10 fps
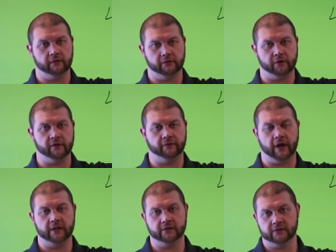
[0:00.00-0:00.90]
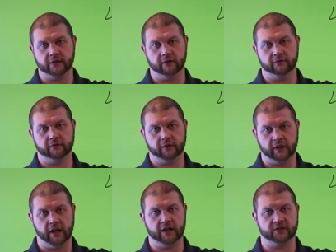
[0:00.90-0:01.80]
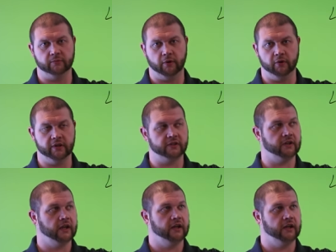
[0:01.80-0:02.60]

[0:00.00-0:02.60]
three phases of connection points.